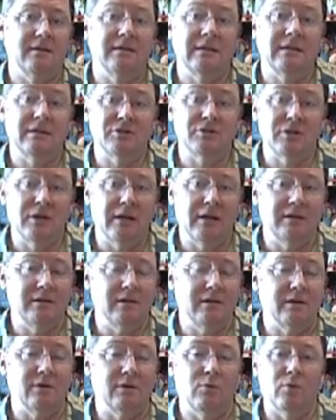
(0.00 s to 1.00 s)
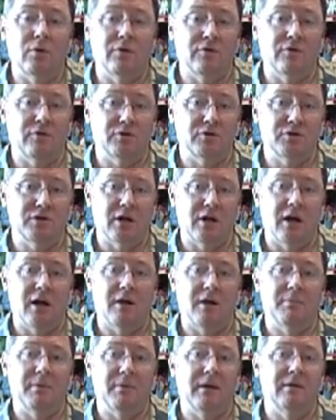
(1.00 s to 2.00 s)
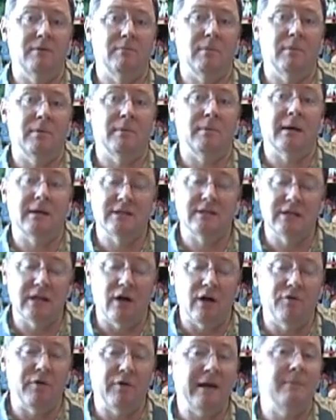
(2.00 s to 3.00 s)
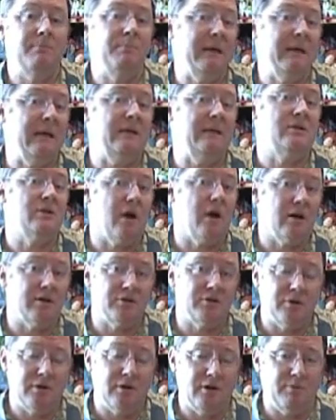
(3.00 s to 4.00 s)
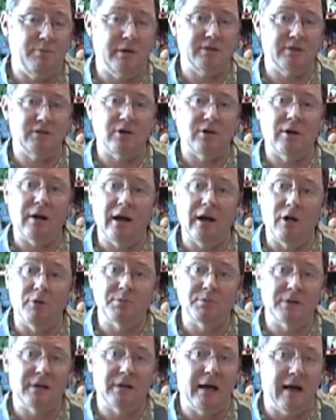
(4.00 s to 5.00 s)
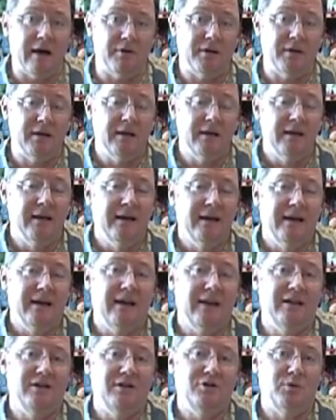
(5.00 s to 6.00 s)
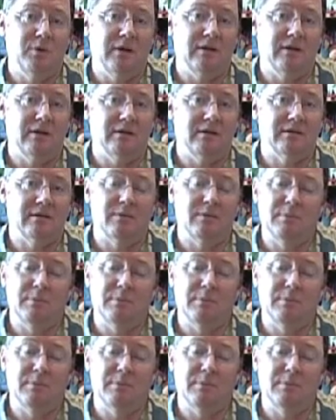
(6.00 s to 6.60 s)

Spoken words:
Disney did a wonderful job, and myself and Pete Docter here at Pixar helped out in doing this.